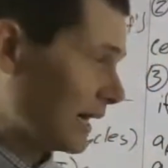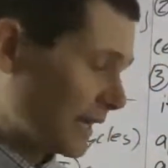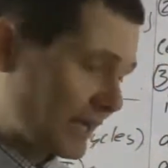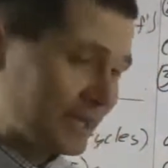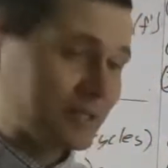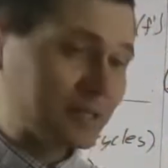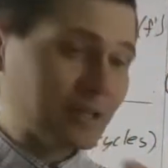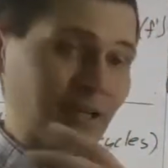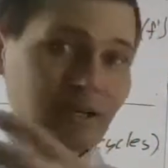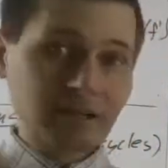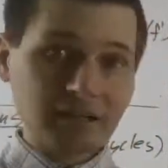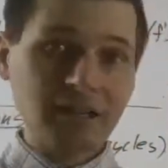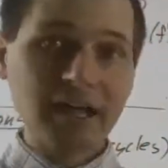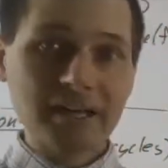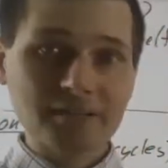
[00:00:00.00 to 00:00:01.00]
in
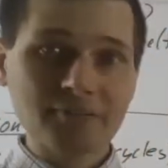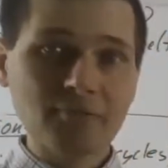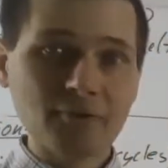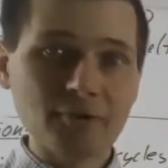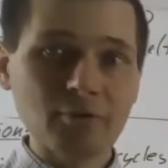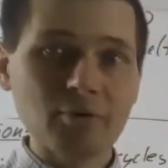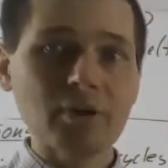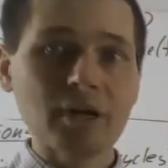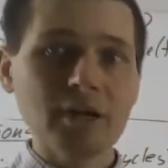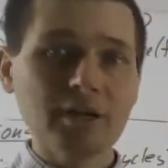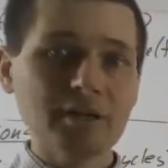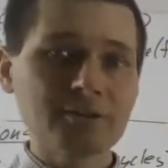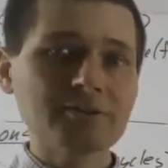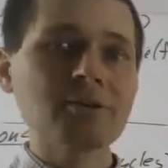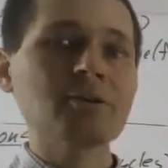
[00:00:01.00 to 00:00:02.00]
class foo.
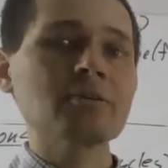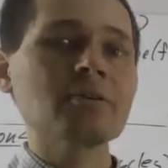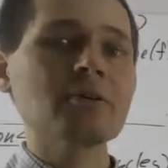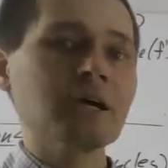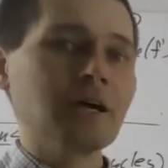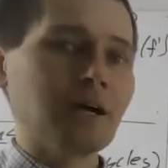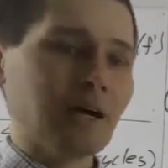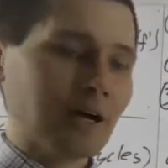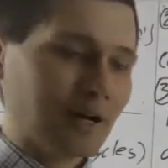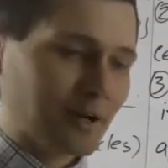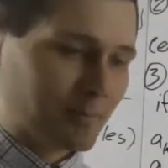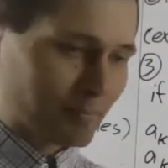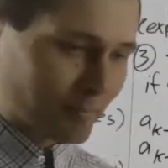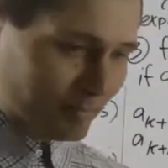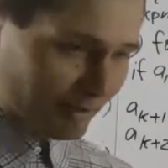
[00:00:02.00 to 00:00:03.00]
So
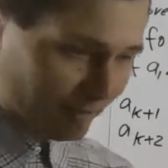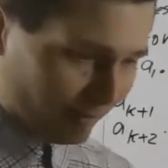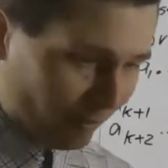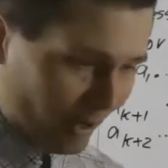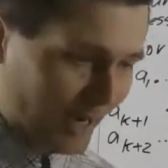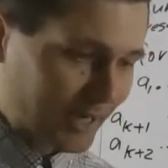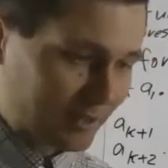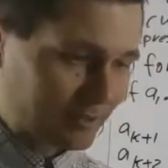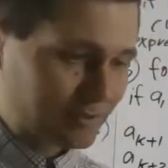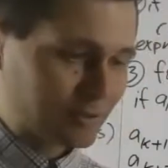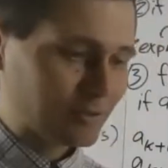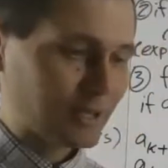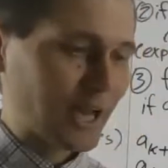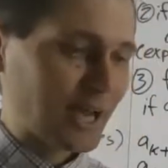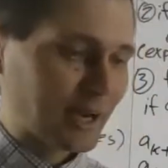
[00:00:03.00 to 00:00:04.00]
before I can
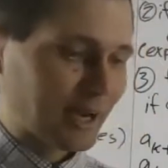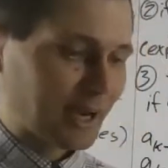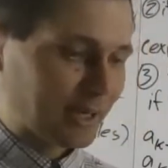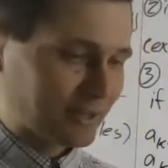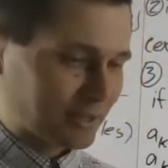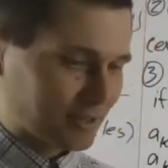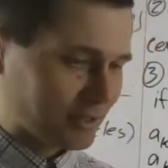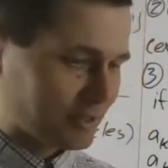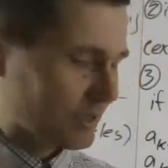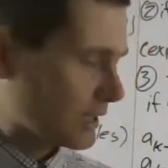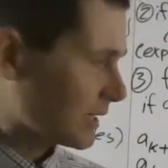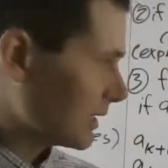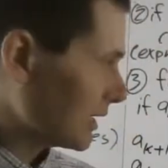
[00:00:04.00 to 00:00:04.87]
do that, I need